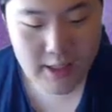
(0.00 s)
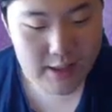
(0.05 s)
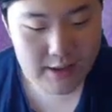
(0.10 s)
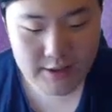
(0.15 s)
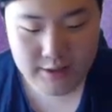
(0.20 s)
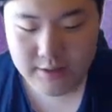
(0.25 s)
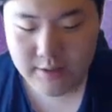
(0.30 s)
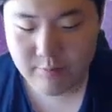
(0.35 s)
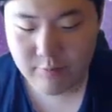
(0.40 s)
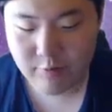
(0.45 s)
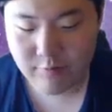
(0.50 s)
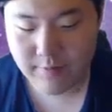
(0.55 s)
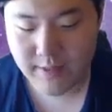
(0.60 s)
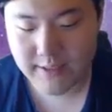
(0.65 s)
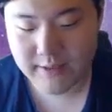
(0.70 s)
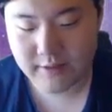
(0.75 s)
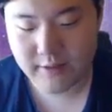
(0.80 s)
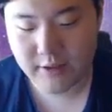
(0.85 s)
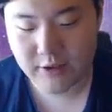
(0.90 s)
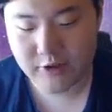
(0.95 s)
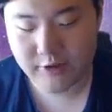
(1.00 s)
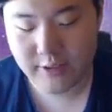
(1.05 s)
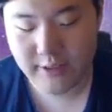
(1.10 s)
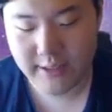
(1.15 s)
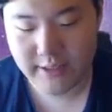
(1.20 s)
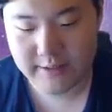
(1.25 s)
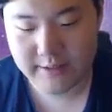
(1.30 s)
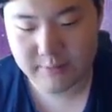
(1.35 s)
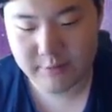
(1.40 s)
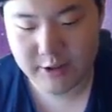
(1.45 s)
Just a Moonblast, gonna try to
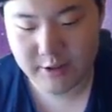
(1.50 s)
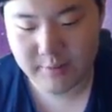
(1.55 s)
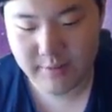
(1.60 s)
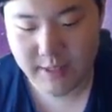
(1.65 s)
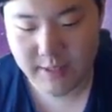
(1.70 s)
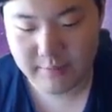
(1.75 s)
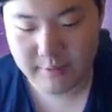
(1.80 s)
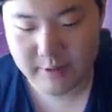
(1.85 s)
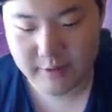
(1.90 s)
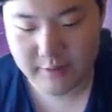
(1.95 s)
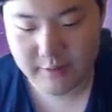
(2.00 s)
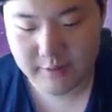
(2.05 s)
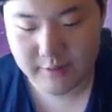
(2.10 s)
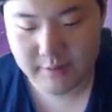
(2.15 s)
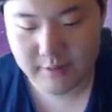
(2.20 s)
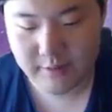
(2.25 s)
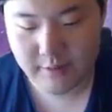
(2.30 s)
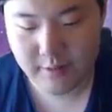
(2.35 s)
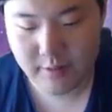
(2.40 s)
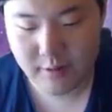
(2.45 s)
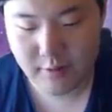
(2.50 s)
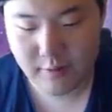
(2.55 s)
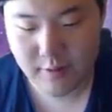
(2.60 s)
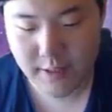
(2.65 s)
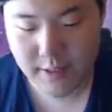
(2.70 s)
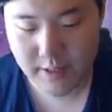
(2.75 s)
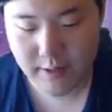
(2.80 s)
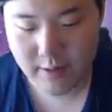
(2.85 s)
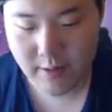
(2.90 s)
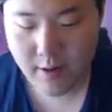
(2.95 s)
get some chip damage onto this
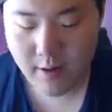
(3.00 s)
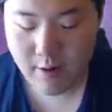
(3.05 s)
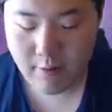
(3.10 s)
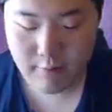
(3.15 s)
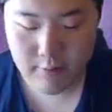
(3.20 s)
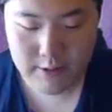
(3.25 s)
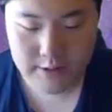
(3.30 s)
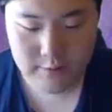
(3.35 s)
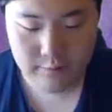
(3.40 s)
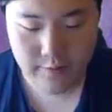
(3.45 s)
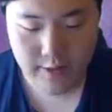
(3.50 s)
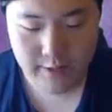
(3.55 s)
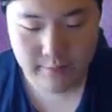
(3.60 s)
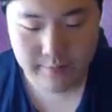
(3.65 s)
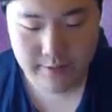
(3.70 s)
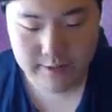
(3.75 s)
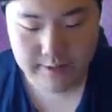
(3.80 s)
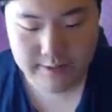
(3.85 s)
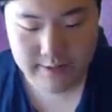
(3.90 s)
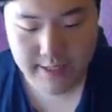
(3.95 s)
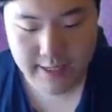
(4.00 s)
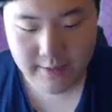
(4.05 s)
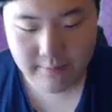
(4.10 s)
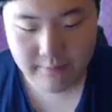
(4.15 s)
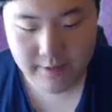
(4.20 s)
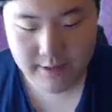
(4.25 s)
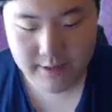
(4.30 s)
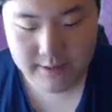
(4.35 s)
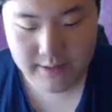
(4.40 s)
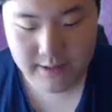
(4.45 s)
Slowking, which is fine because that
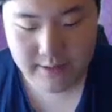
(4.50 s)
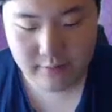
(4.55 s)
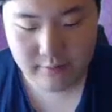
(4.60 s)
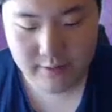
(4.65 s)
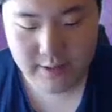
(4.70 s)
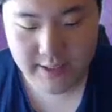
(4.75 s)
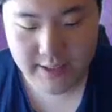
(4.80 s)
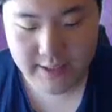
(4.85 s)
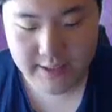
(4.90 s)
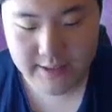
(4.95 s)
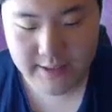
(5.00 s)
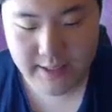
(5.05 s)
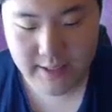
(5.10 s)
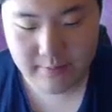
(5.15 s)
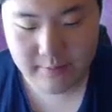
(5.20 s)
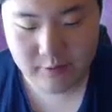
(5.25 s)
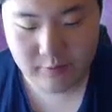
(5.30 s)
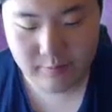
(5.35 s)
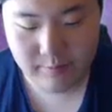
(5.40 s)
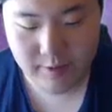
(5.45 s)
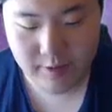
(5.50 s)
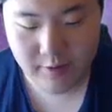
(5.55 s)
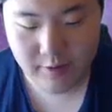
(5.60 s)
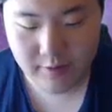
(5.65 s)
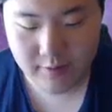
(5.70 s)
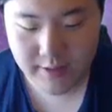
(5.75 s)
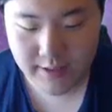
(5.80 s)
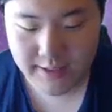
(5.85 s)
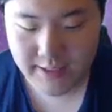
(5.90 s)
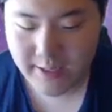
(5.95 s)
means I don't take any damage with my Arcanine.